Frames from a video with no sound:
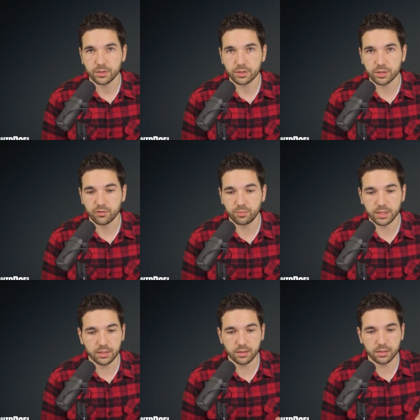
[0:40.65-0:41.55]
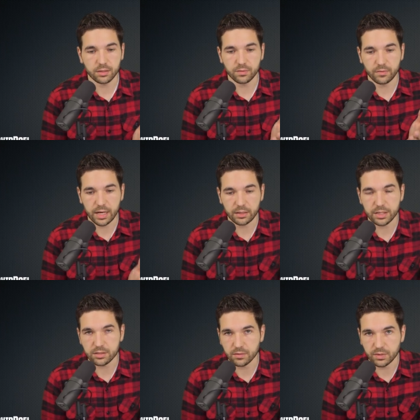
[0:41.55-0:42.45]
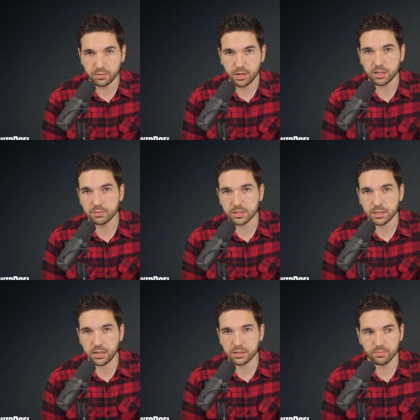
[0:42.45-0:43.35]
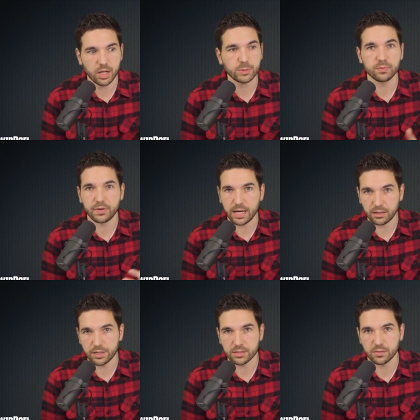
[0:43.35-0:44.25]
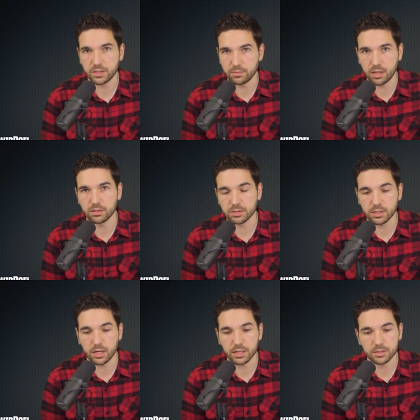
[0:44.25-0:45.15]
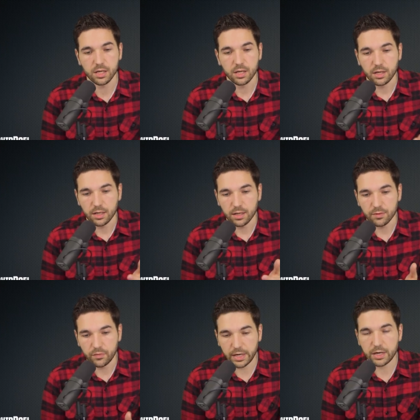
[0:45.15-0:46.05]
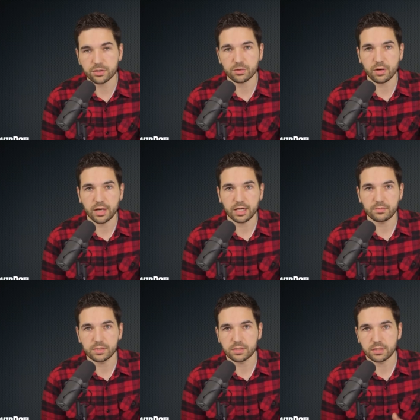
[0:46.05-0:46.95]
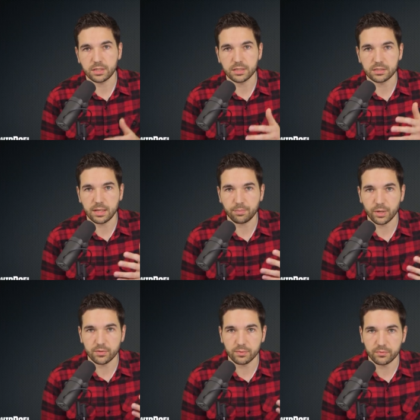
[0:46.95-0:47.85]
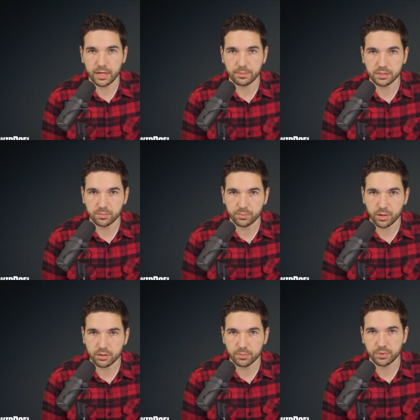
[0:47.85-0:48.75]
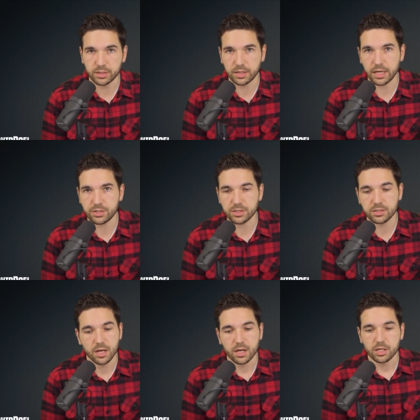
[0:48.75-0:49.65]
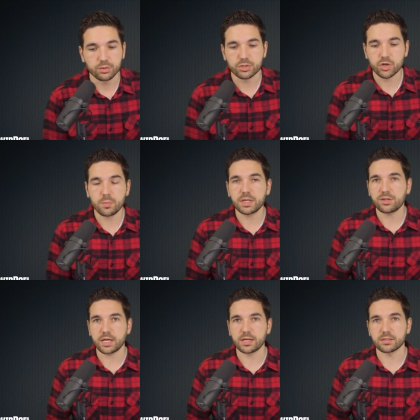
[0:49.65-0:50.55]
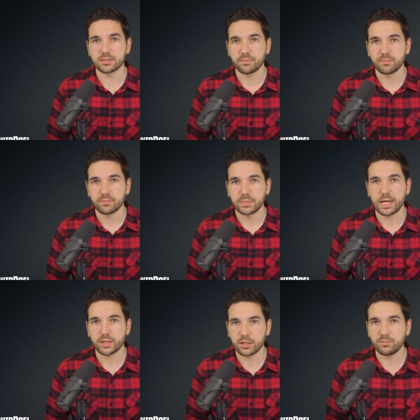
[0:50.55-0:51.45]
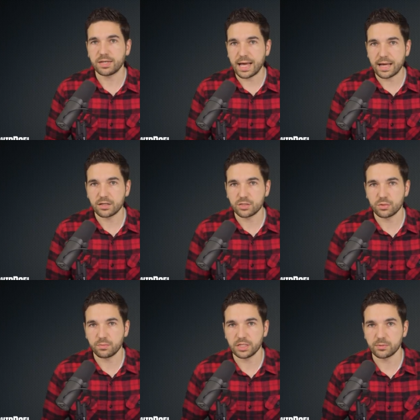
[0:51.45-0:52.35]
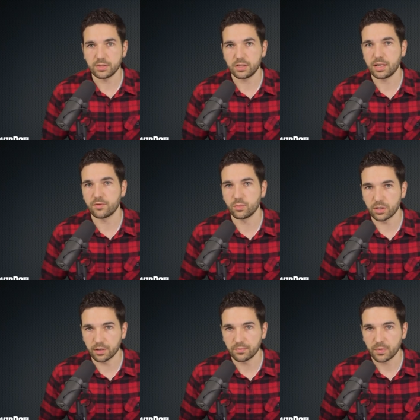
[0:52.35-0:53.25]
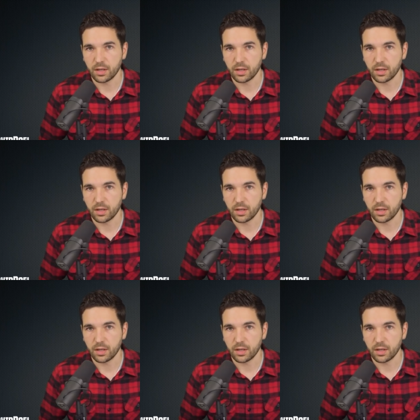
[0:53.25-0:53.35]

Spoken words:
There should have been the violation of the Emoluments Clause, multiple violations of the Emoluments Clause, financial crimes, kids separated from families at the border and put in cages. There are so many things that could have been added to impeachment that never were.